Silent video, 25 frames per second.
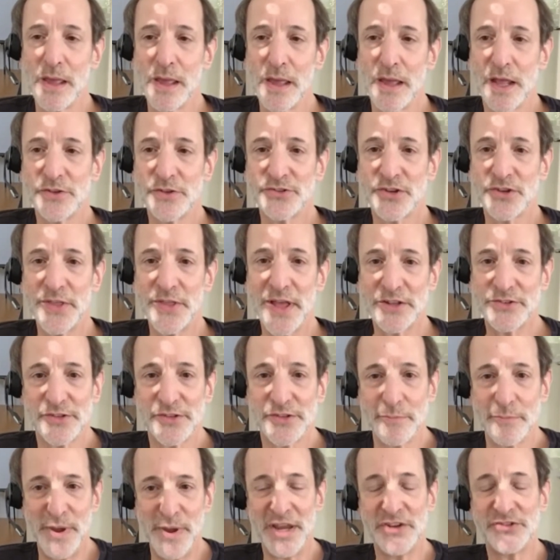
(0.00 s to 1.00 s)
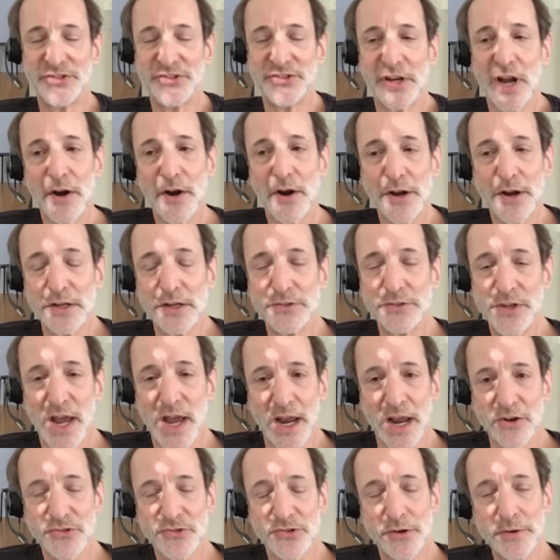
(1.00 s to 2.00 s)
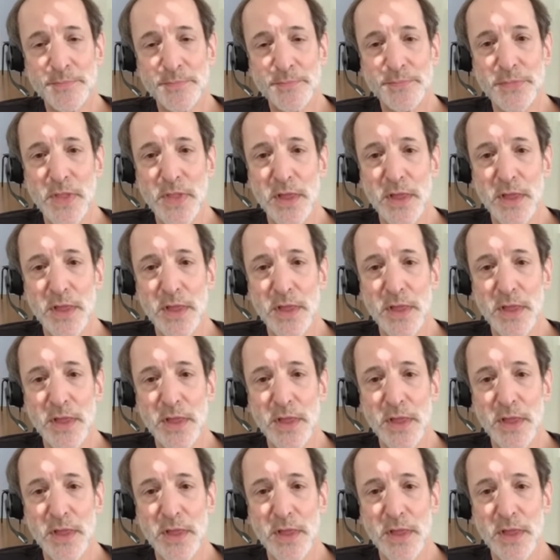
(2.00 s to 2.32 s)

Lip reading: And so that's the basic architecture.